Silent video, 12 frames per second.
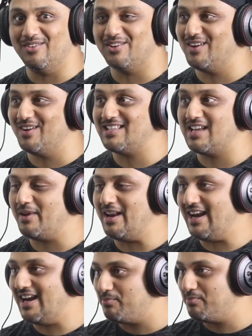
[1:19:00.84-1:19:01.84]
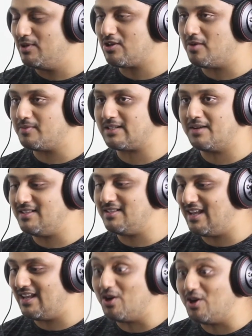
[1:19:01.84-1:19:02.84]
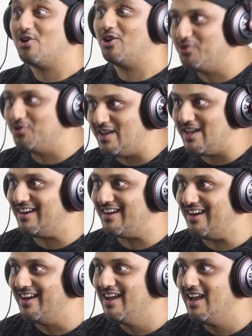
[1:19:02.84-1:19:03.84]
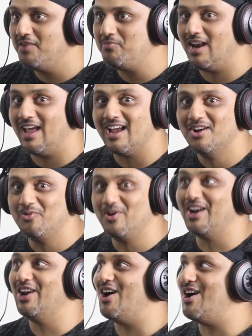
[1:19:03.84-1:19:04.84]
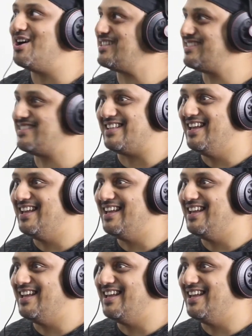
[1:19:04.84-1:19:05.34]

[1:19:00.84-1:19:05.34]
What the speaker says: the fuck is happening?" And the police cops come and say, "What are you all doing here?" And we're like, "We're lost."